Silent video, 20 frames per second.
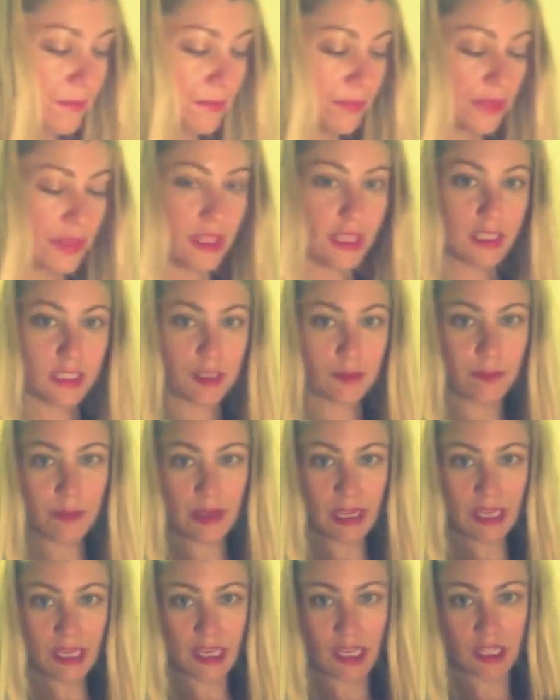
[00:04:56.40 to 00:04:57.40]
this
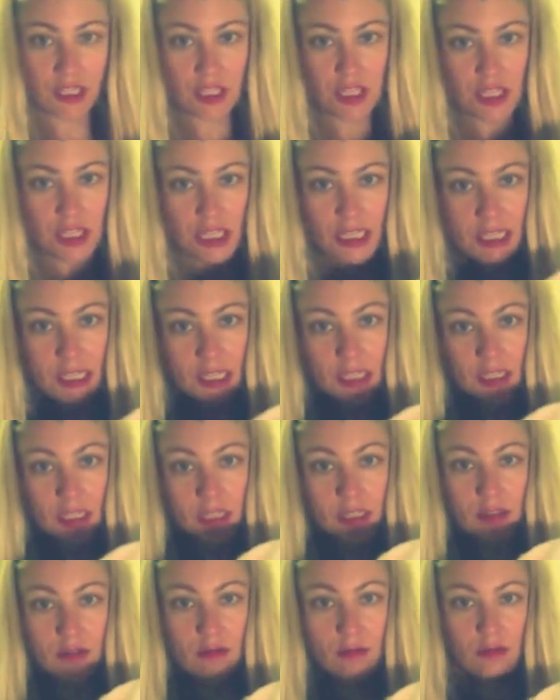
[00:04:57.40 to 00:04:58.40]
baking
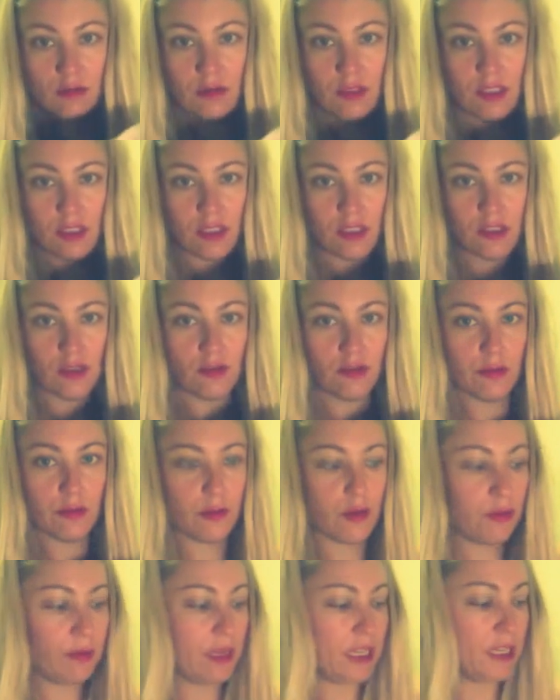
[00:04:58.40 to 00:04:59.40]
sheet, just a
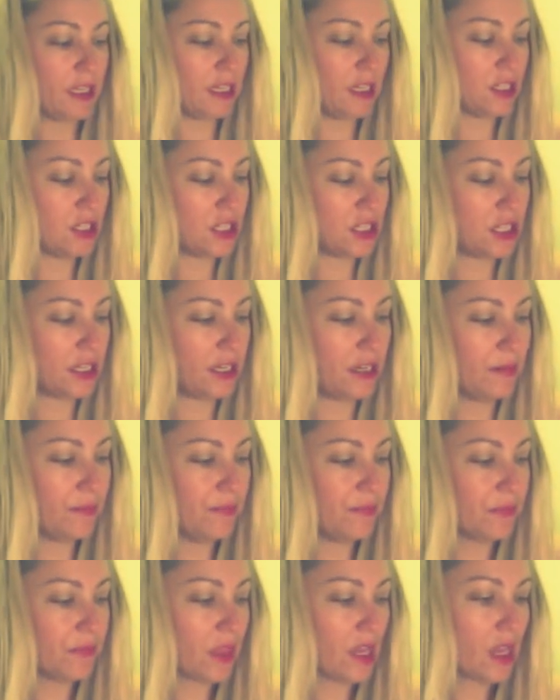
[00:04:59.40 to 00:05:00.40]
normal baking sheet,
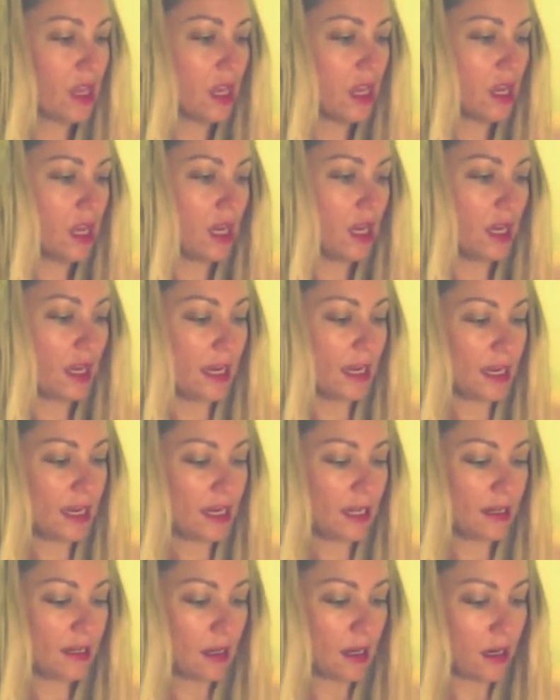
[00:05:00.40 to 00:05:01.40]

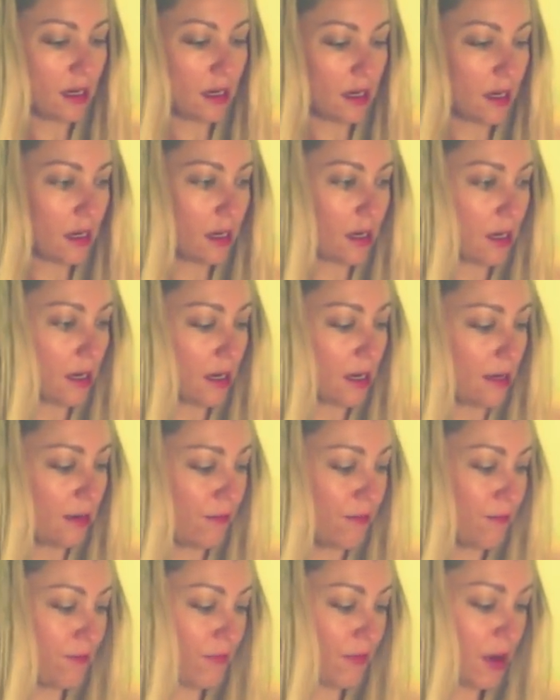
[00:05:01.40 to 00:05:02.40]
And I
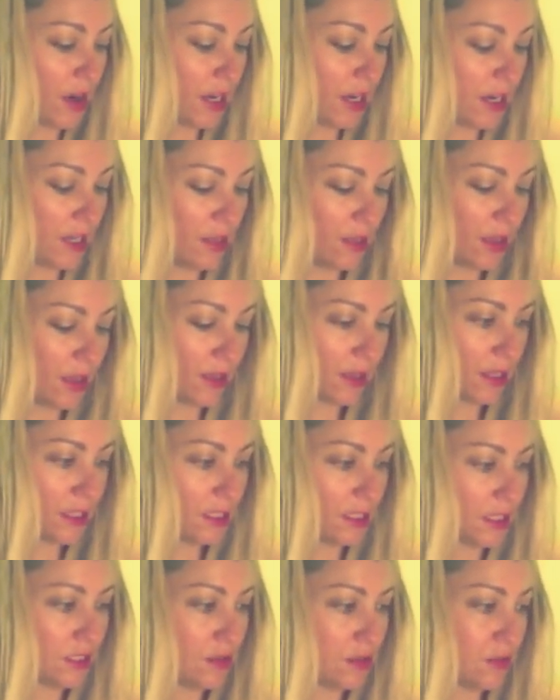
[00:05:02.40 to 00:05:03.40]
find that they
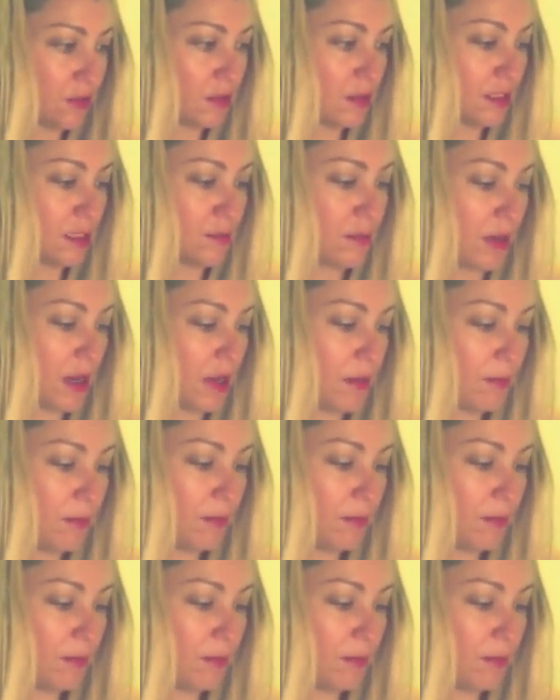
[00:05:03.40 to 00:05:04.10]
did crisp up,